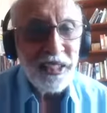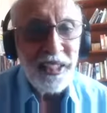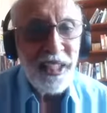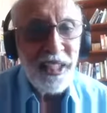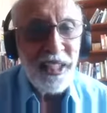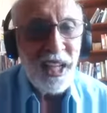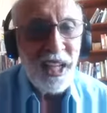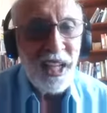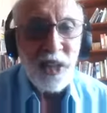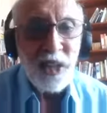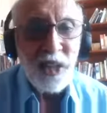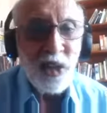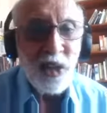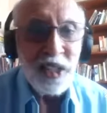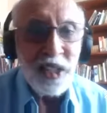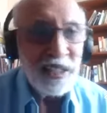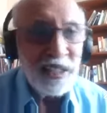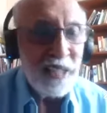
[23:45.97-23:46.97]
are not the
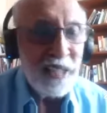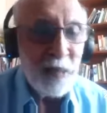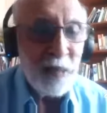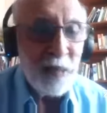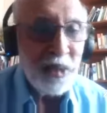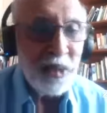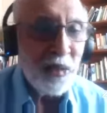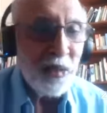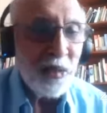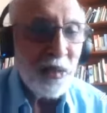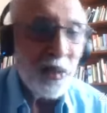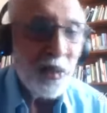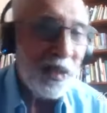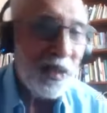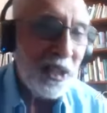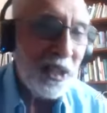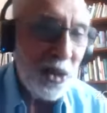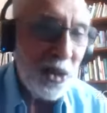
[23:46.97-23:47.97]
same as if you are in the
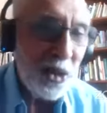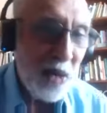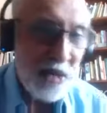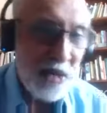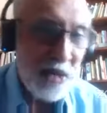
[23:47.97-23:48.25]
US.